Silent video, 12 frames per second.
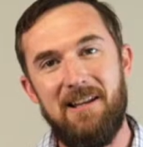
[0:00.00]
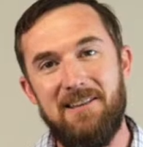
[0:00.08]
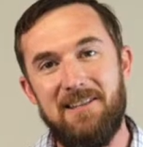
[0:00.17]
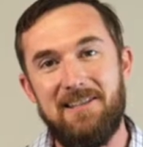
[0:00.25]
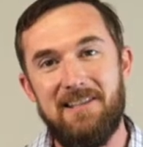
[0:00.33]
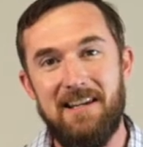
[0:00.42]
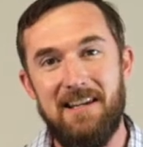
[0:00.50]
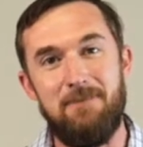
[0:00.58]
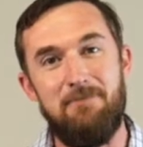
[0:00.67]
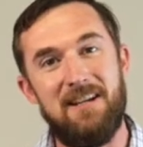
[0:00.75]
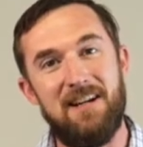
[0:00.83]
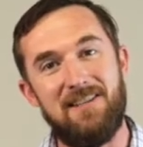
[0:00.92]
in the seas.
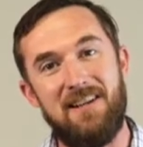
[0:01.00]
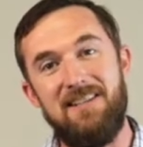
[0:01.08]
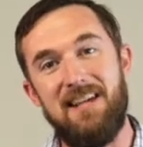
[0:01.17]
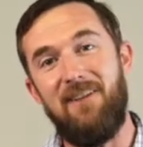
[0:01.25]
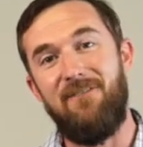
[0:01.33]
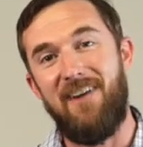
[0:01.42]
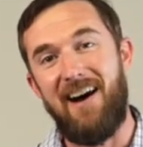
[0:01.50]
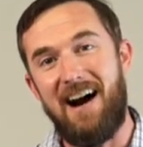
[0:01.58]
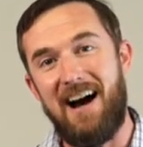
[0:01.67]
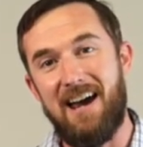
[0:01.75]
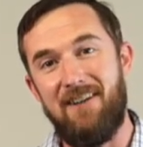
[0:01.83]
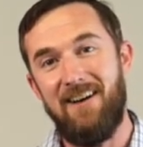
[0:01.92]
Because on day
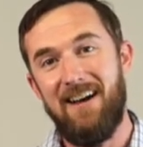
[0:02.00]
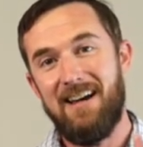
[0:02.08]
5,